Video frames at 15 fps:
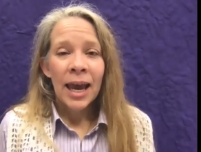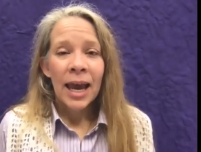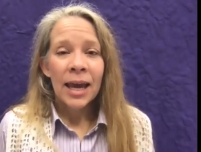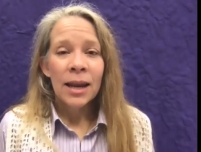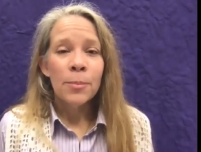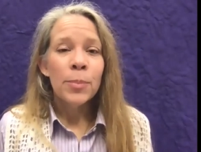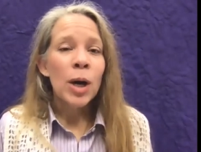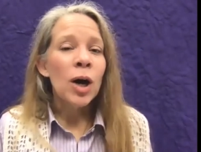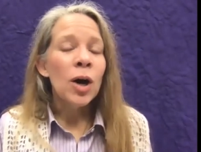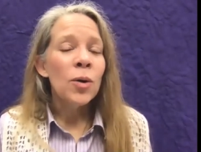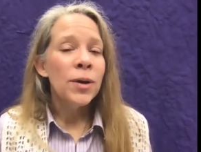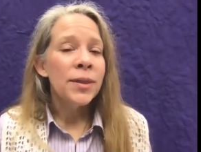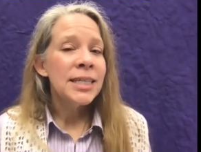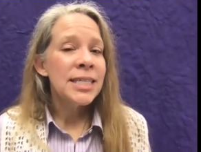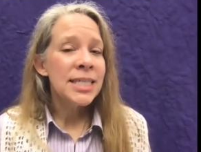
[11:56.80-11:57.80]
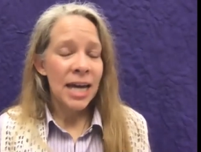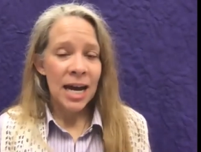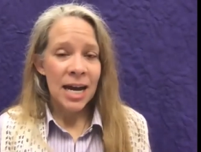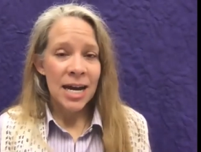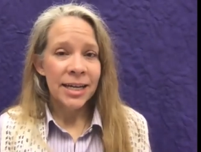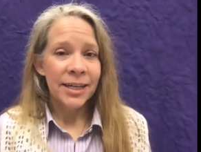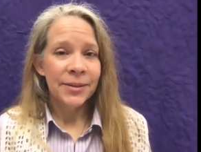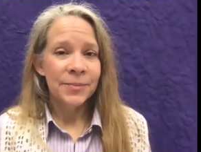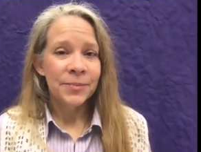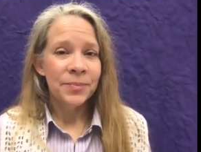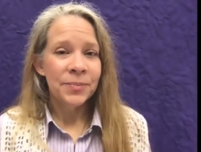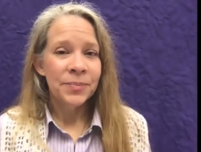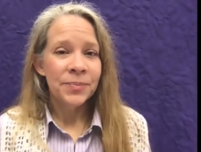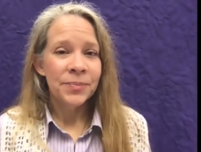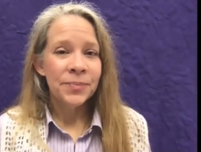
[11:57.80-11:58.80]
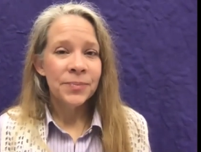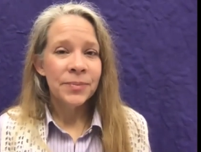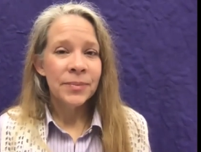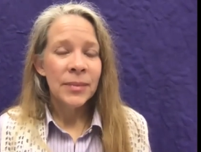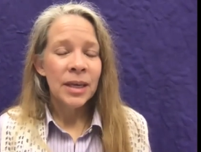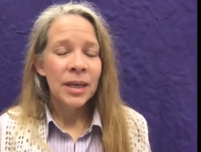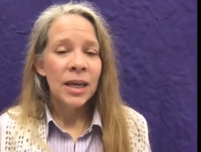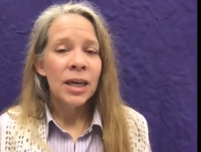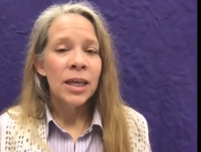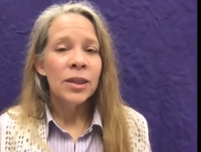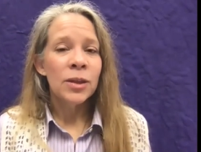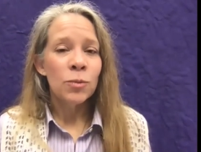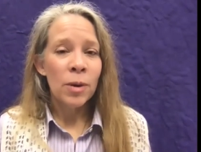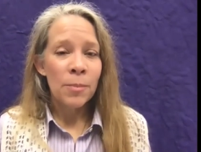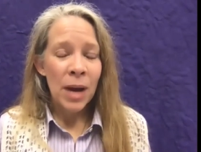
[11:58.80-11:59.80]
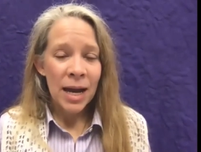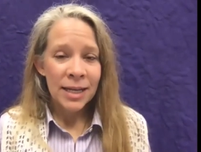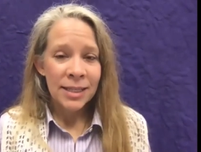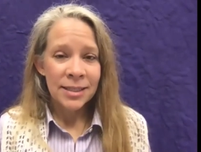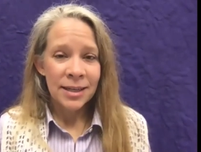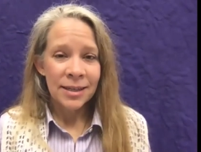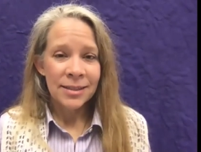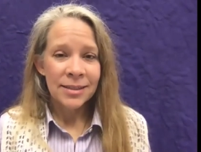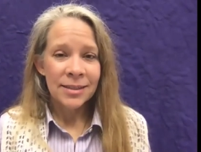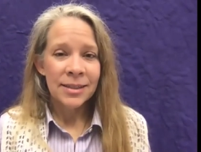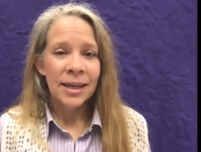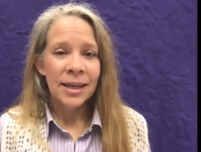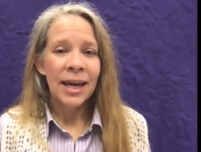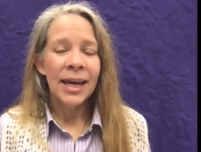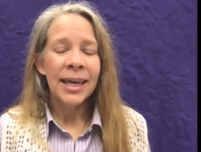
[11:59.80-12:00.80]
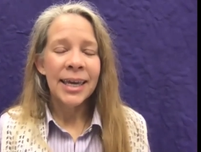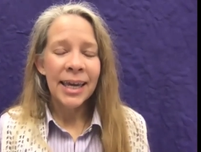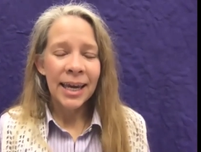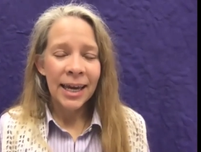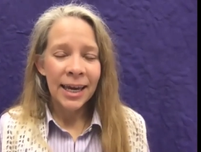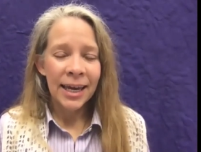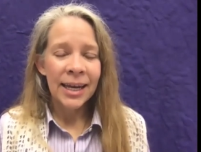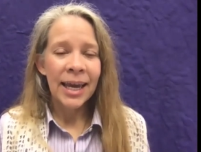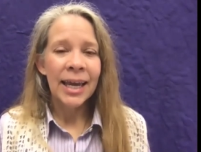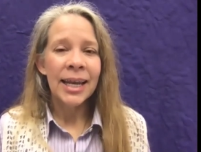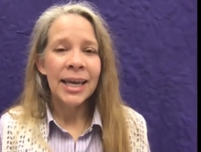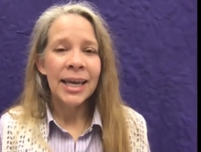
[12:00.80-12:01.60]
and a bow in the sky that reminds us again and